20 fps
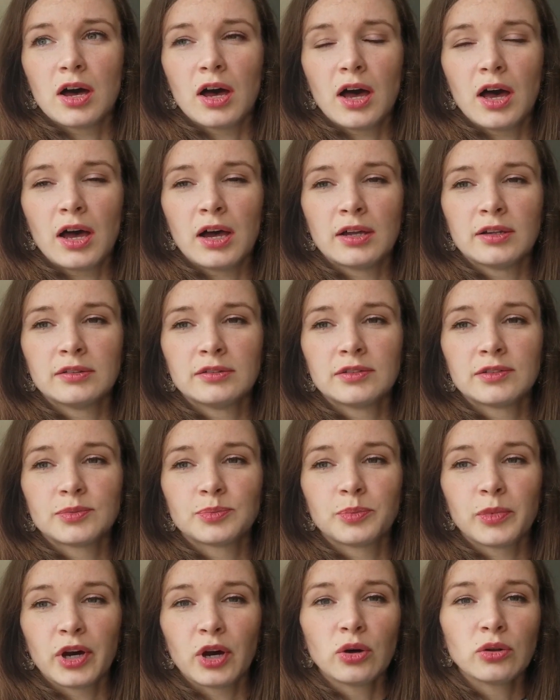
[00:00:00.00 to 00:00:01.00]
And
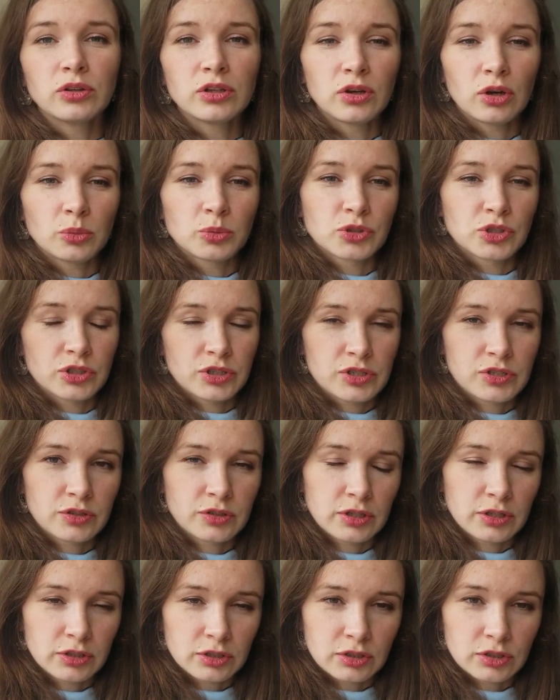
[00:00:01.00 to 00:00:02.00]
my only option is
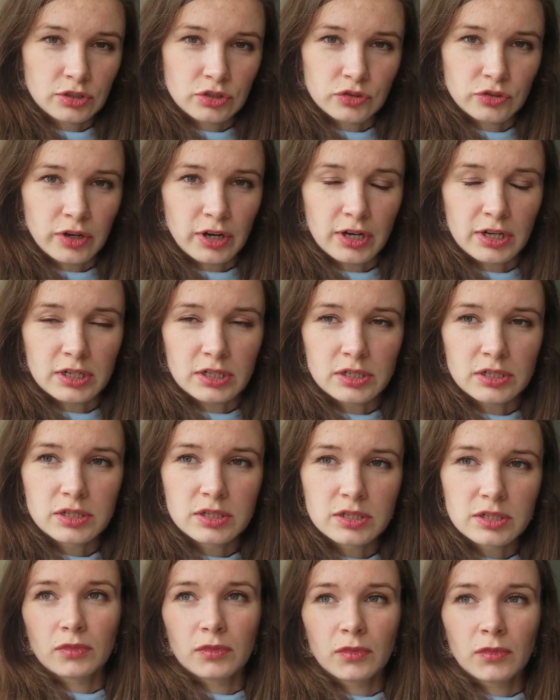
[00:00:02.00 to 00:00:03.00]
clinical
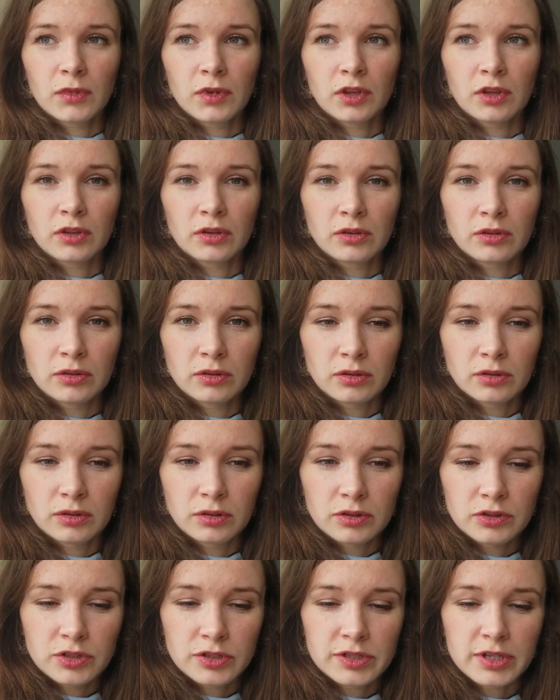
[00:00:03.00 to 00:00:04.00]
trials.
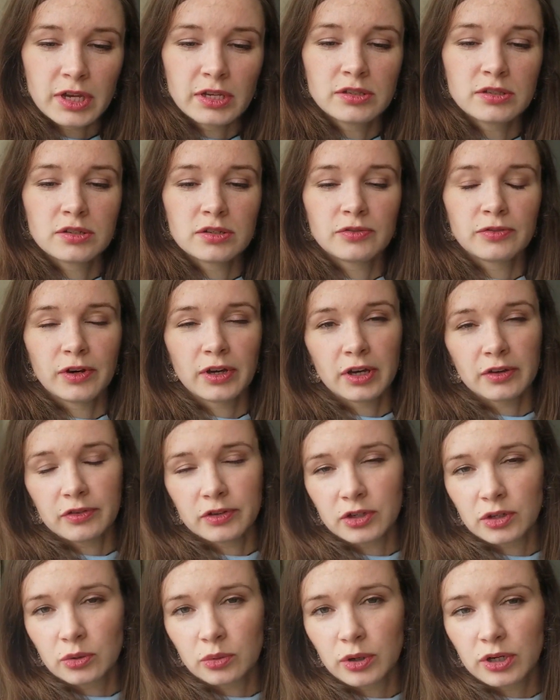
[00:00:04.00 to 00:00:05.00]
She said if I have
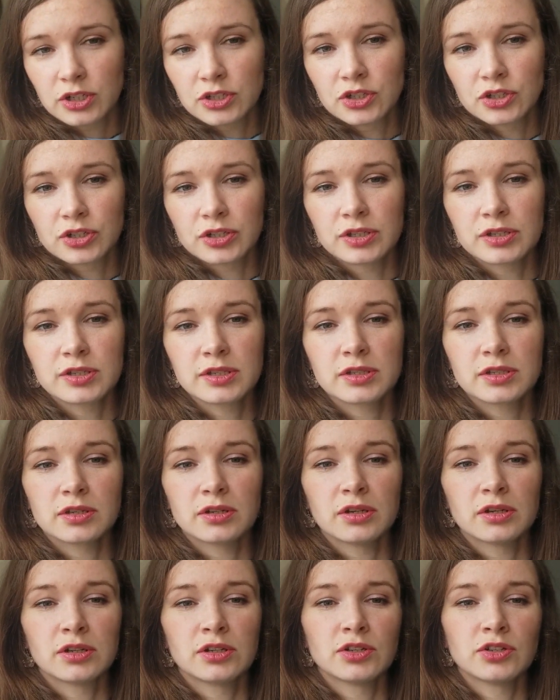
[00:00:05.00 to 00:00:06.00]
any questions,
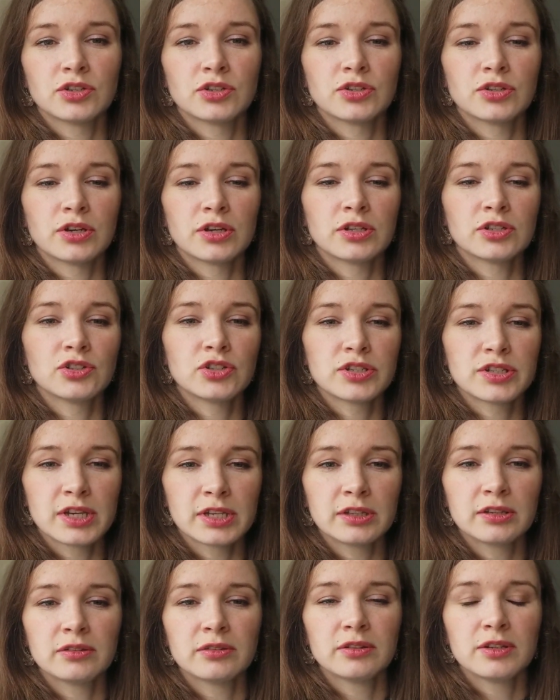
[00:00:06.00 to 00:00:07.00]
and she
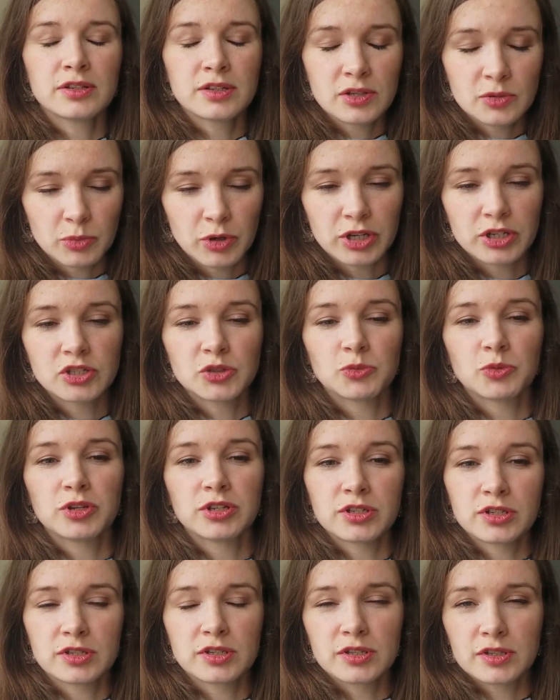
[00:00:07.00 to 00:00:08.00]
said this is my
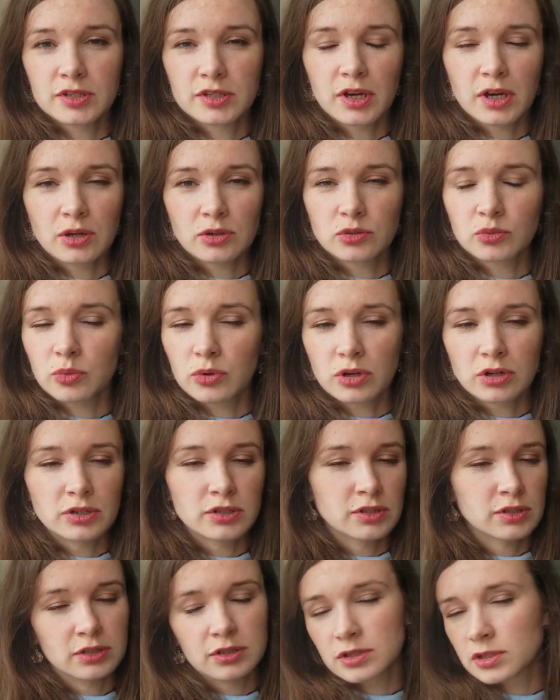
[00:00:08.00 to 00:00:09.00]
experience, this is how it
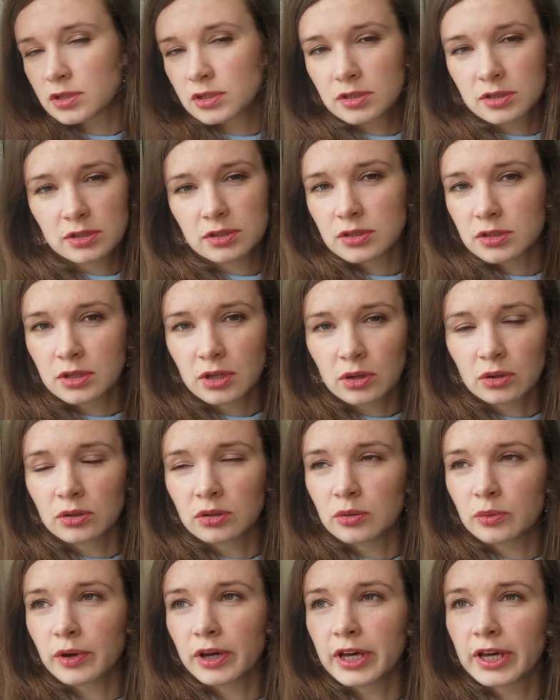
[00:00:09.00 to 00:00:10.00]
works, this is the only
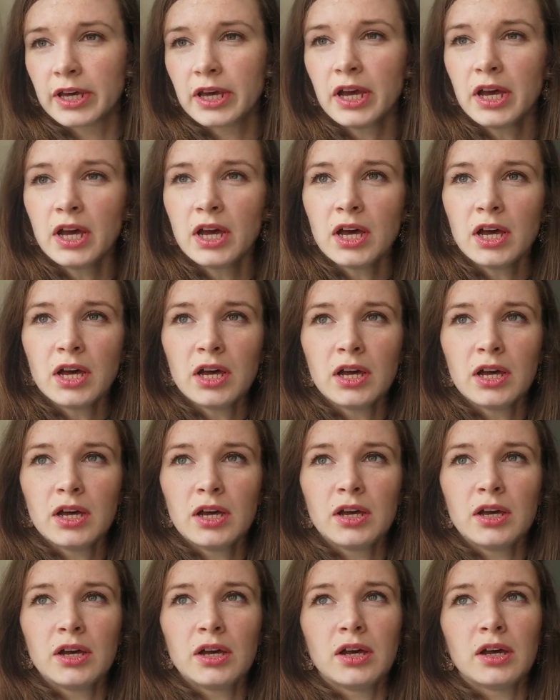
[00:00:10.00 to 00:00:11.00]
way.
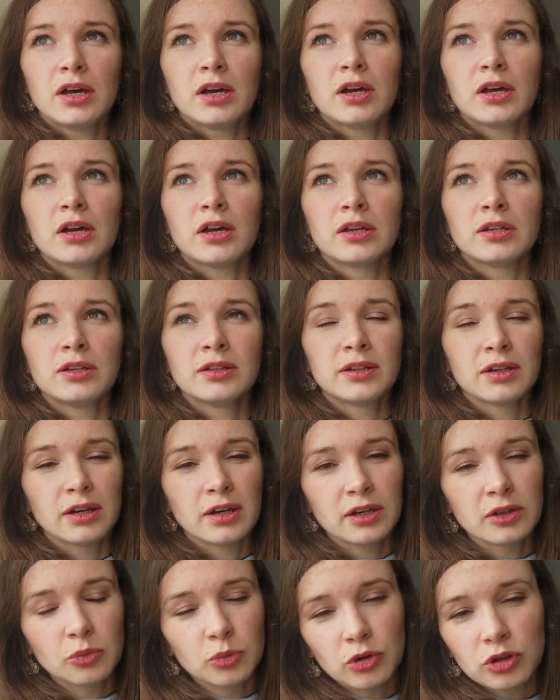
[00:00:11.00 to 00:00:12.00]
And then I
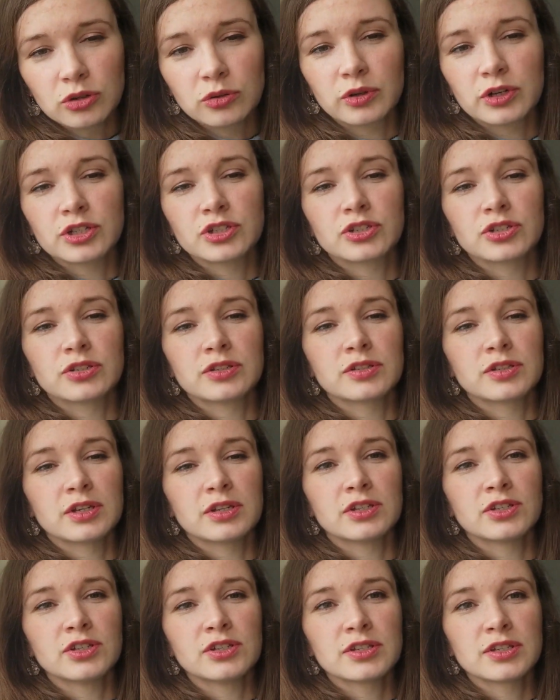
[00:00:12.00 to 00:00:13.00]
had more questions,
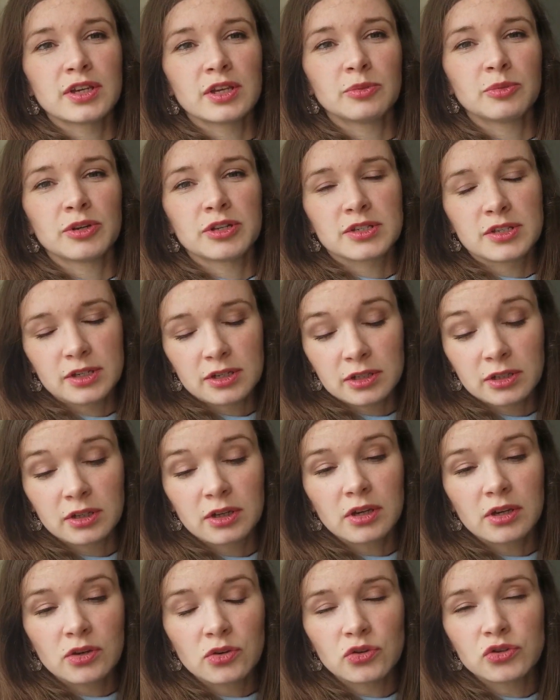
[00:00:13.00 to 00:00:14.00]
and she said basically
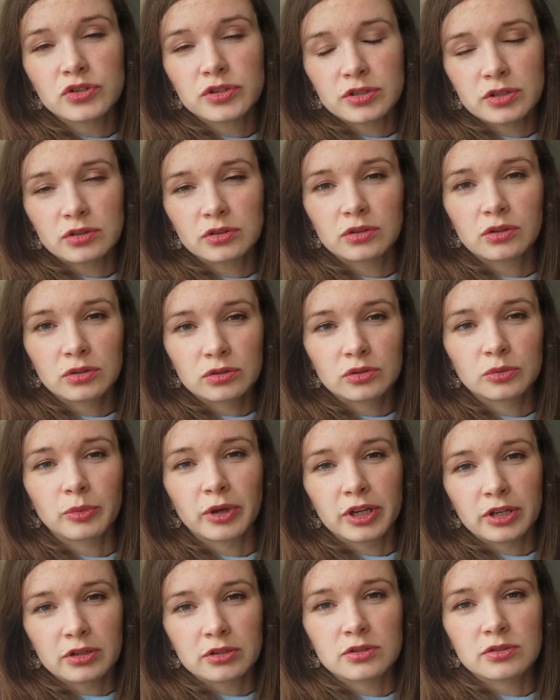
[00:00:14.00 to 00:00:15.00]
you just need to go to
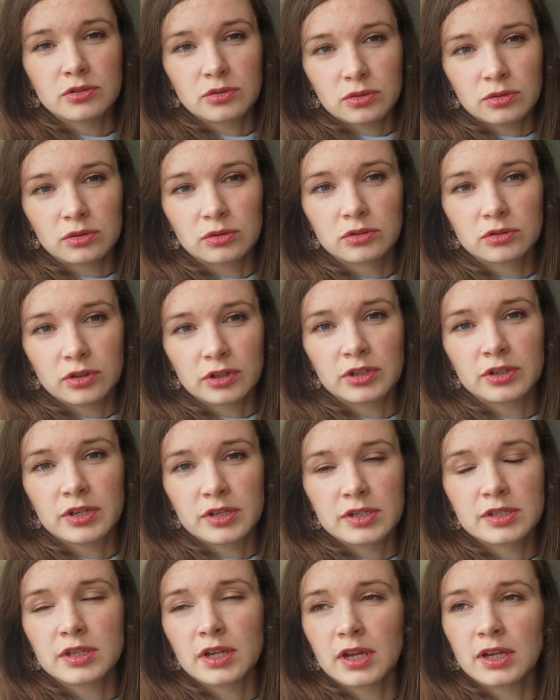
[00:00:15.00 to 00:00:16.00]
medical school to
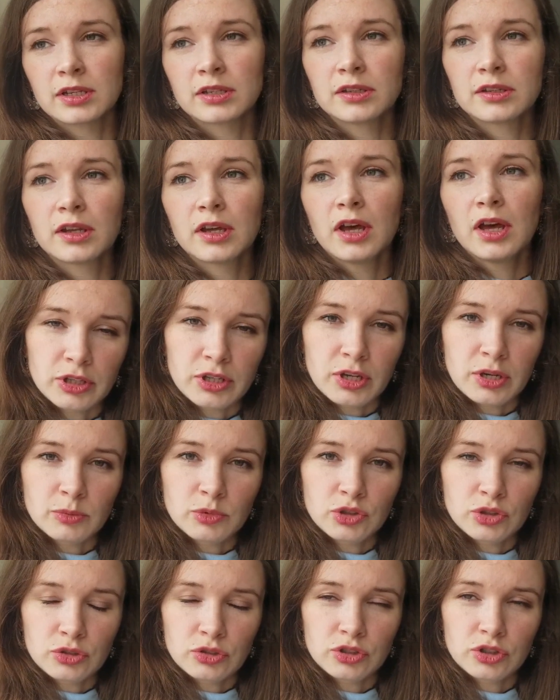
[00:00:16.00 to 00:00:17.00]
understand. I'm
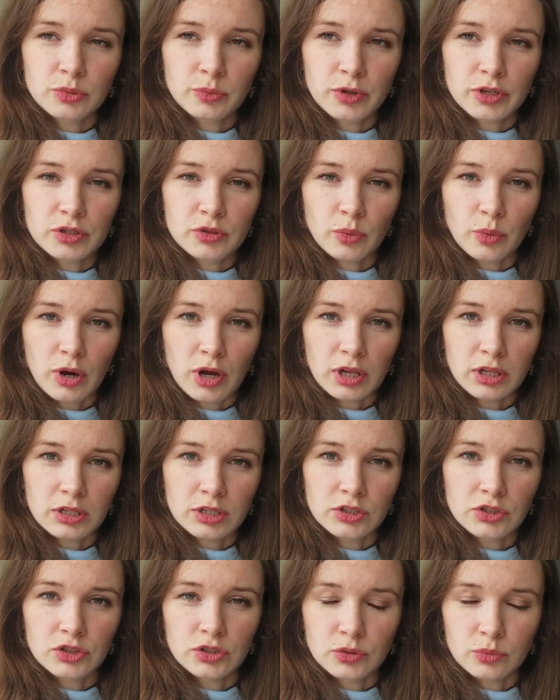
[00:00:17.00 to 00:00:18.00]
sure she meant well
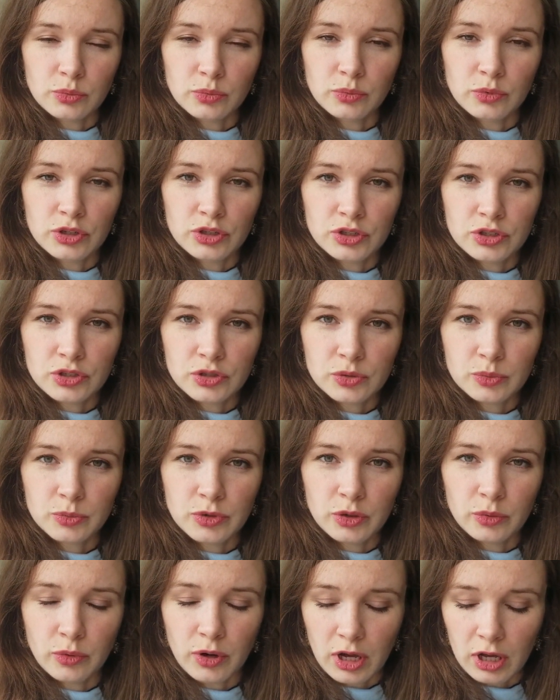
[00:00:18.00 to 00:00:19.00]
and she wishes
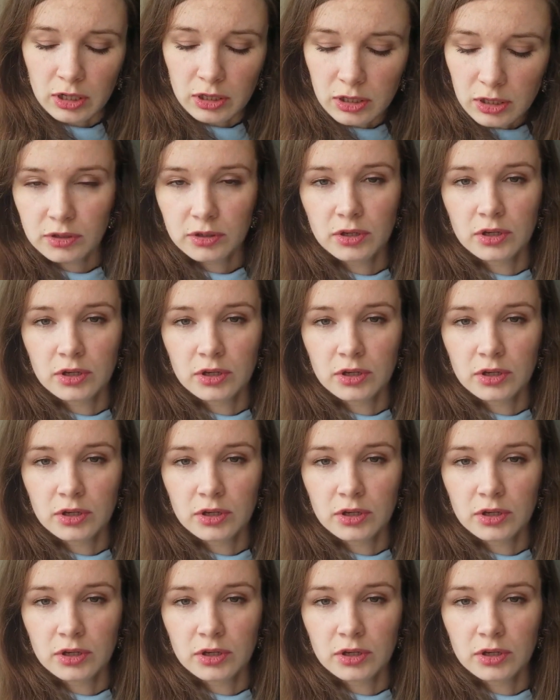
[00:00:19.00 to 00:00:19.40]
me well.